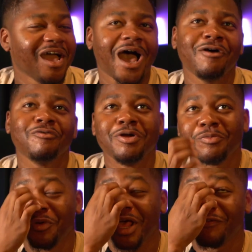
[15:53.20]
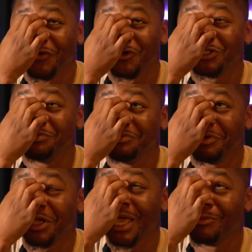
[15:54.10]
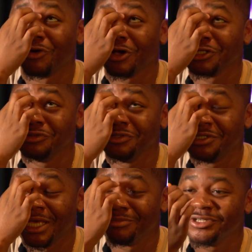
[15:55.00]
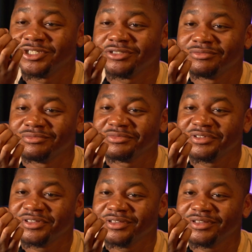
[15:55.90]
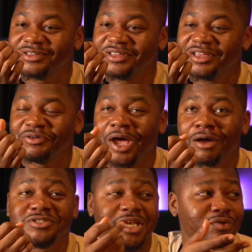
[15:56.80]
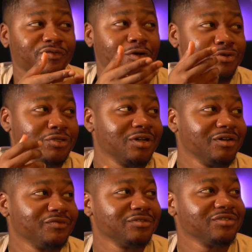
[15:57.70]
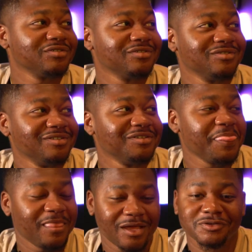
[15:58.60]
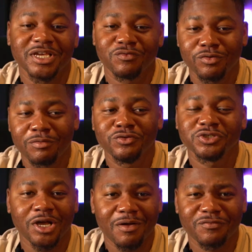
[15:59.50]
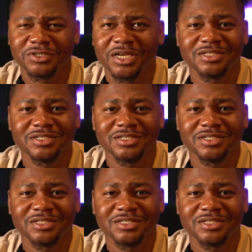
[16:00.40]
I remember when I first came across with Damage. I was at Revolt Music Conference. Mm-hmm. I was at Revolt Music Conference.